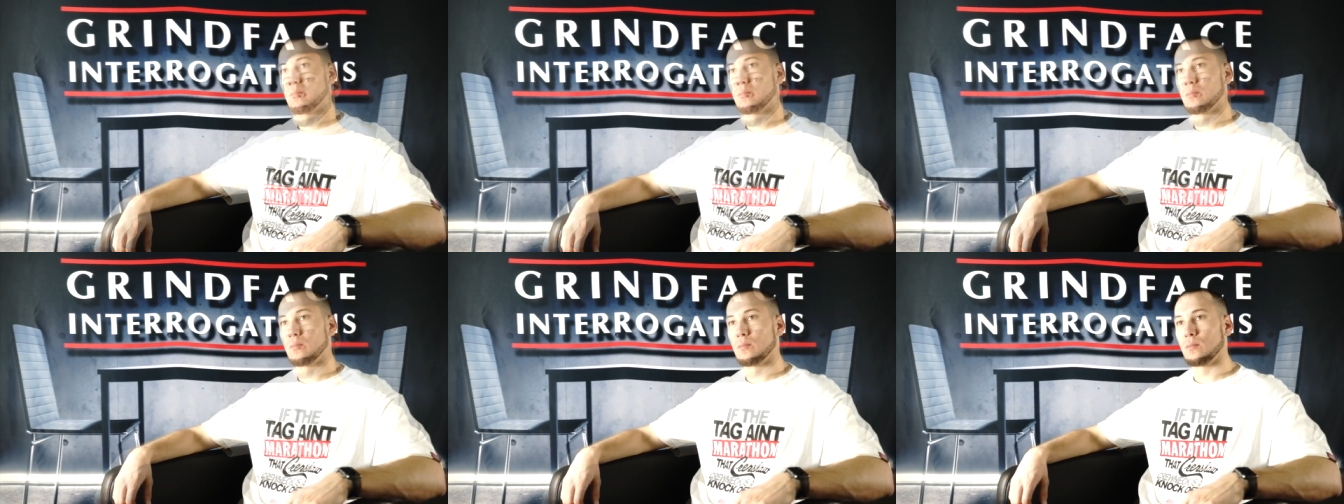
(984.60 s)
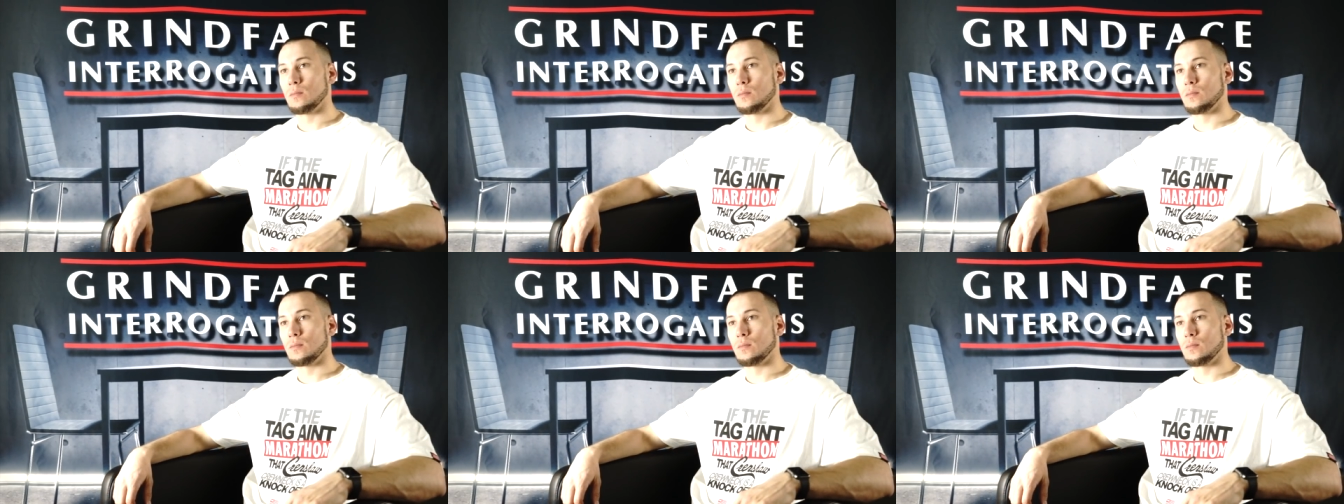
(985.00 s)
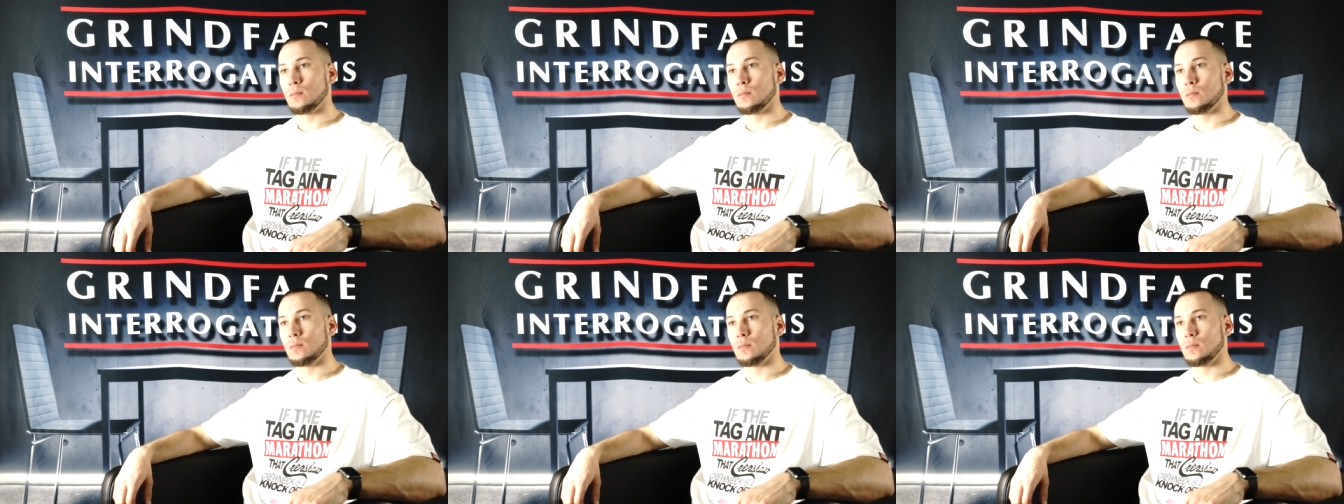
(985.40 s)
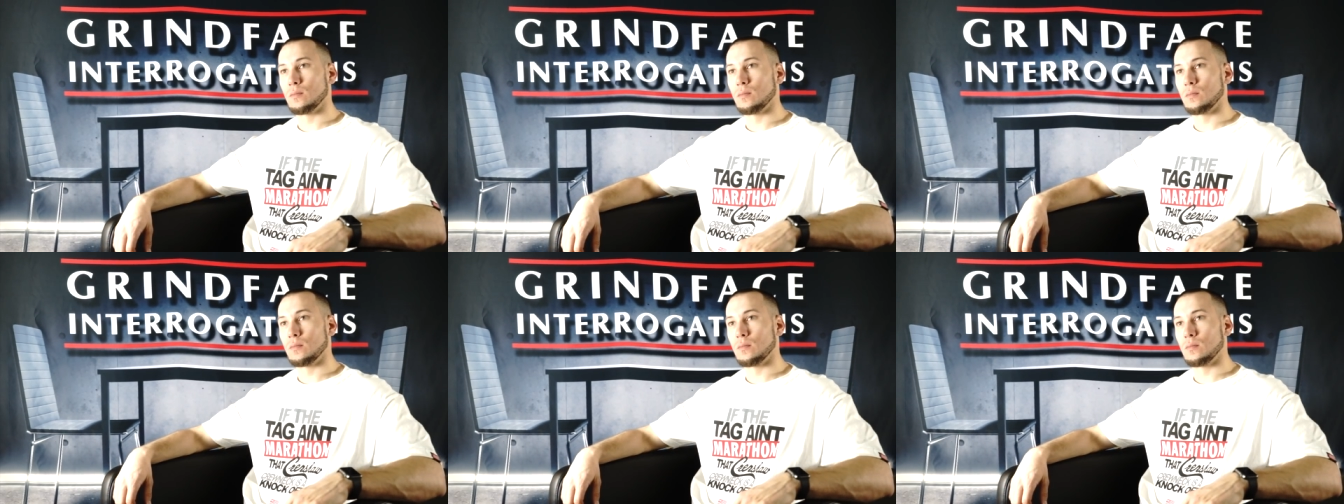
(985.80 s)
So, sometime down in your
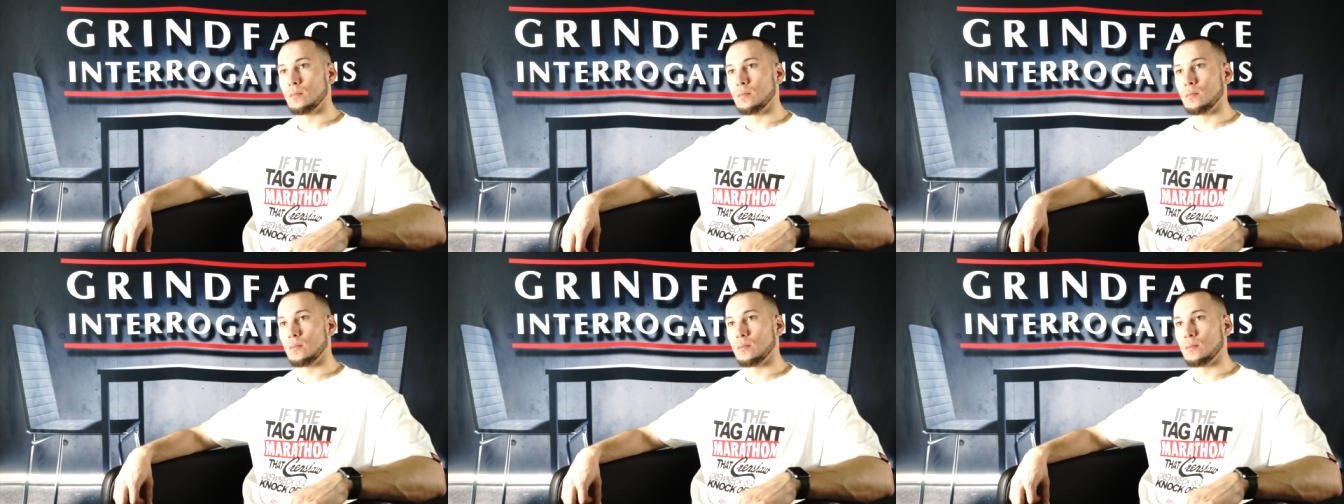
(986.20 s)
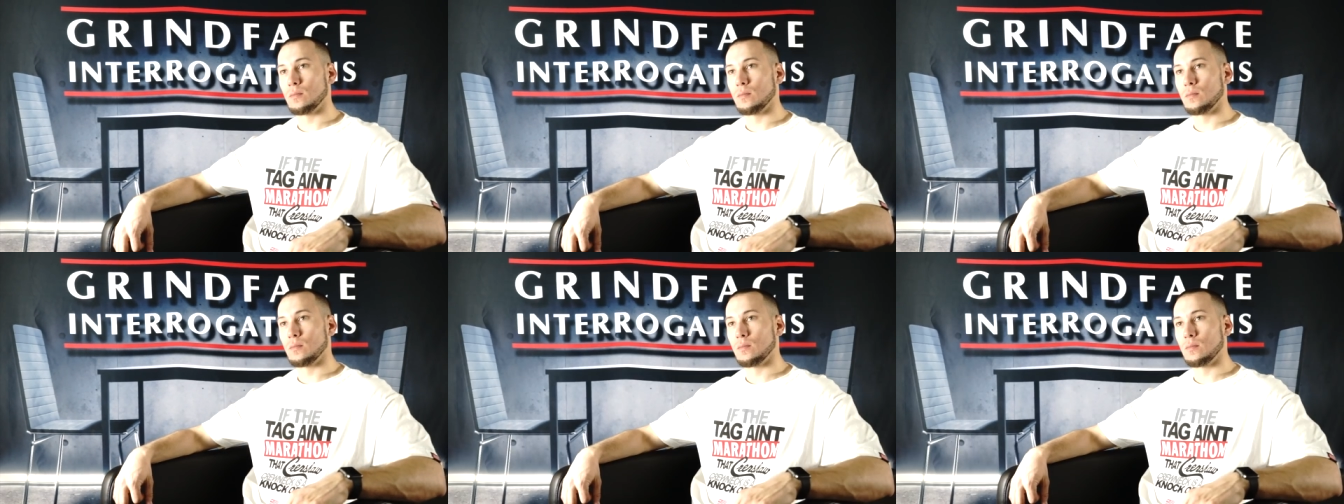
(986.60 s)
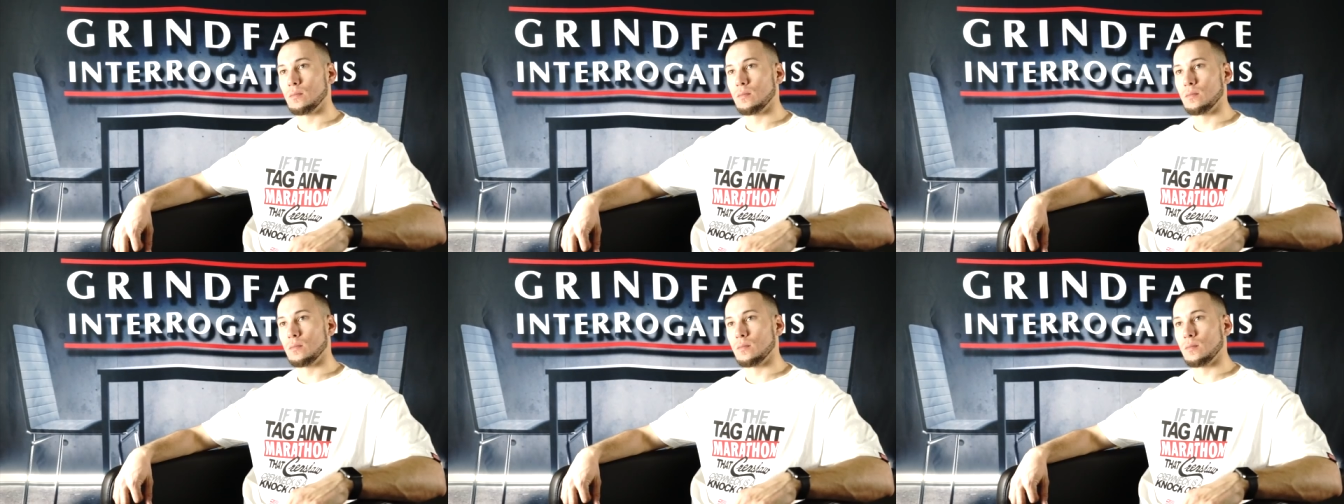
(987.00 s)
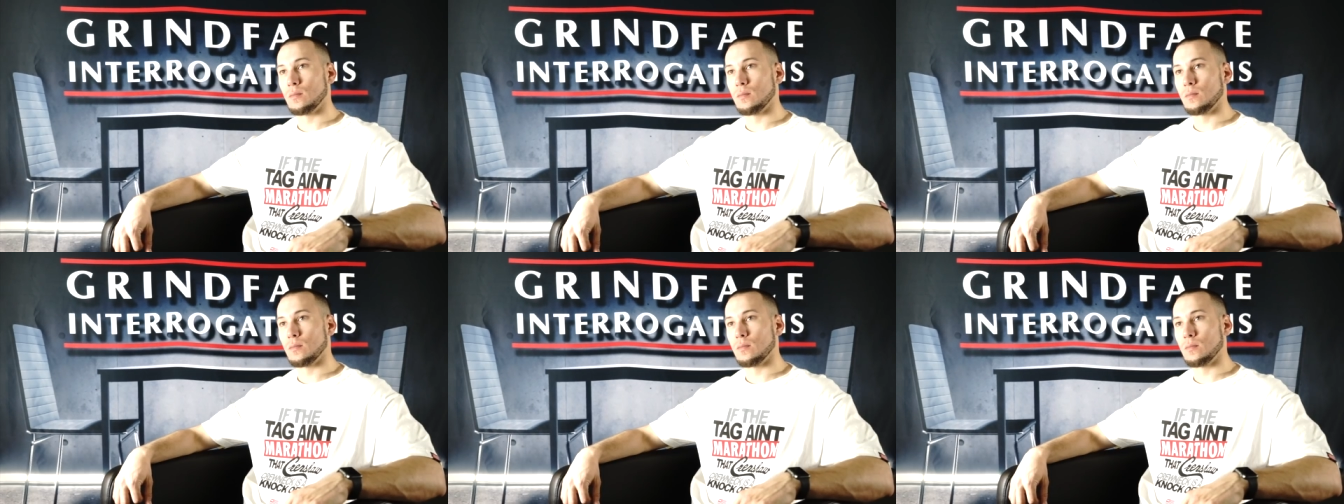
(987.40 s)
career, do you plan on being a
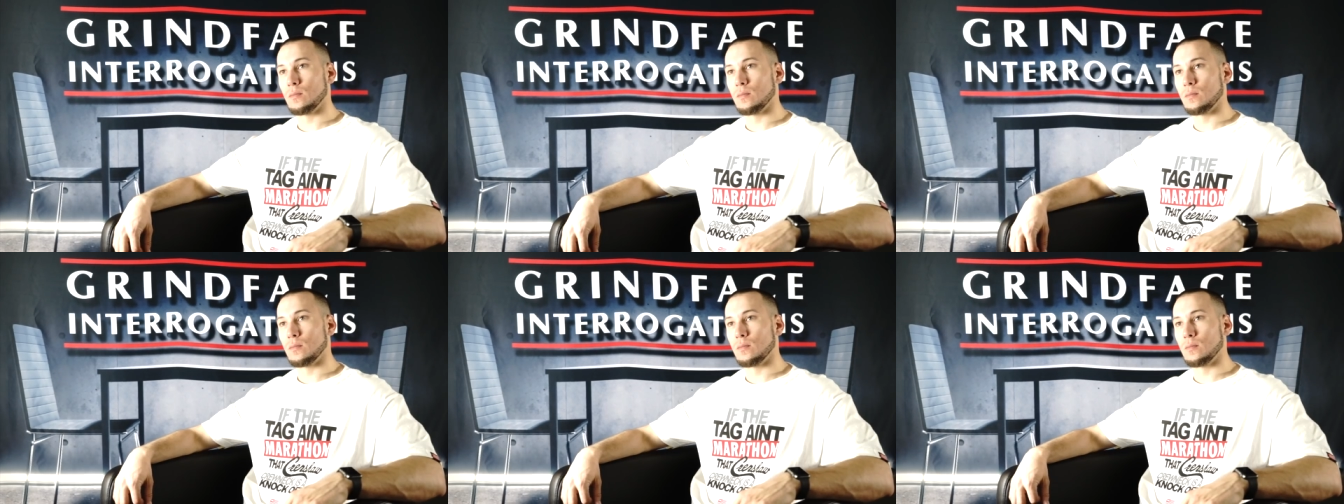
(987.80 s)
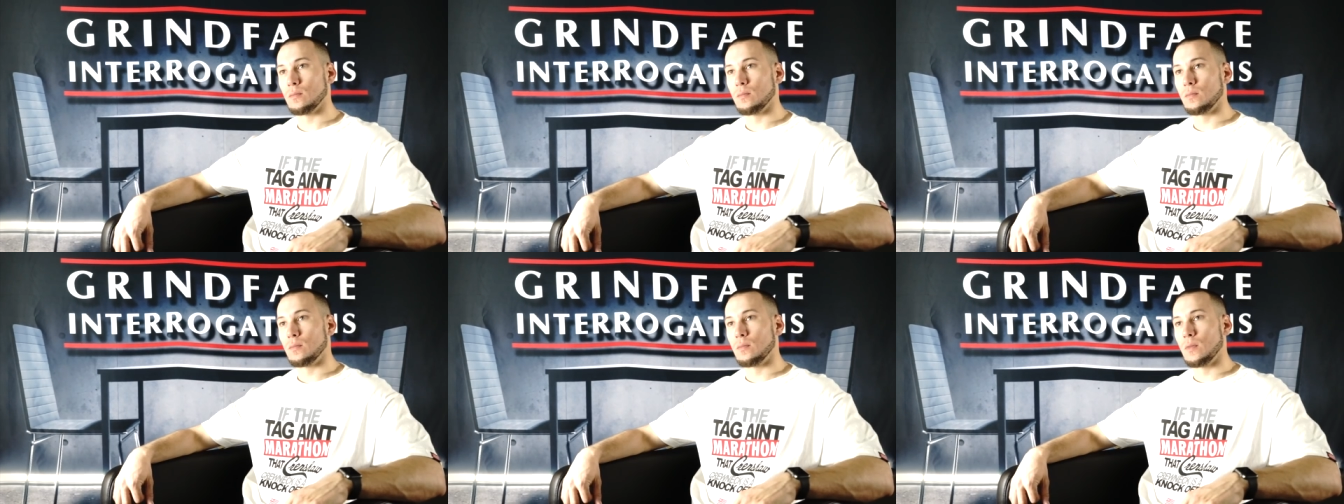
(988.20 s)
festival DJ?